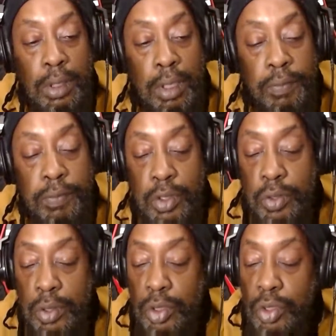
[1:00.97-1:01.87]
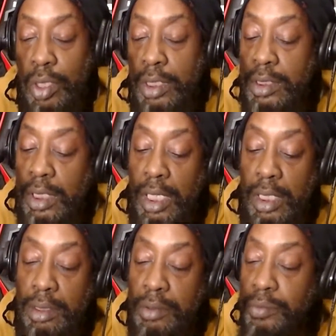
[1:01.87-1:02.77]
featuring tracks like
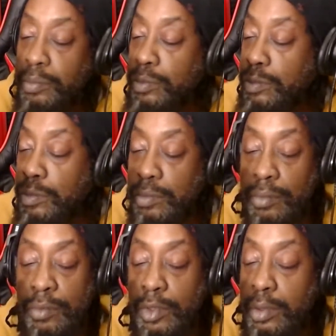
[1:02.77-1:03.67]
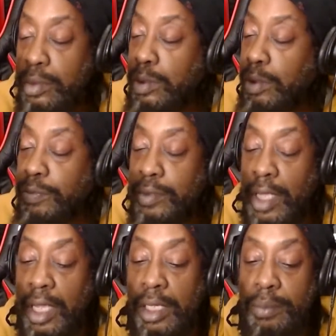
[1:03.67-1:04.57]
Tough
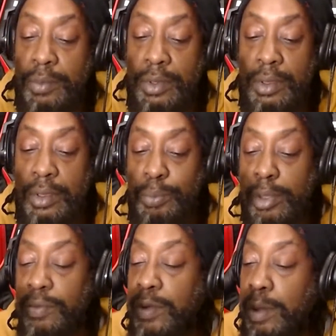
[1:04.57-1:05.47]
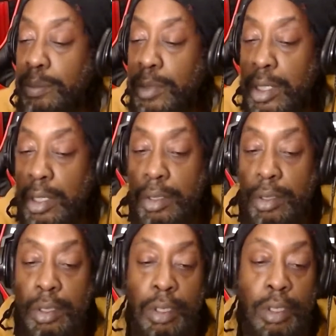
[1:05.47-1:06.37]
Times, Spliff and Beer,
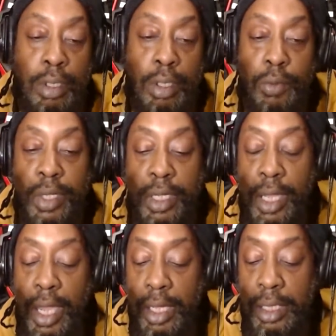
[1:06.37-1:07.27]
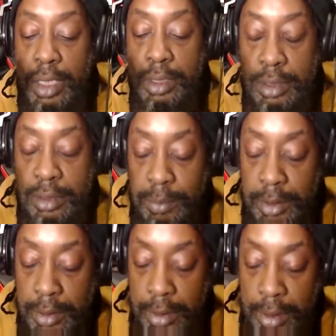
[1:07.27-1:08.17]
Reggae Island, you see me?
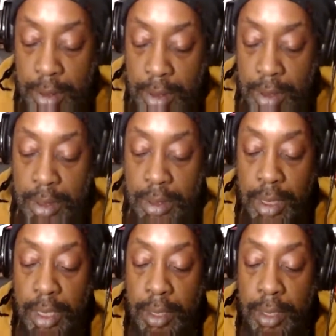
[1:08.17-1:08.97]
Yeah.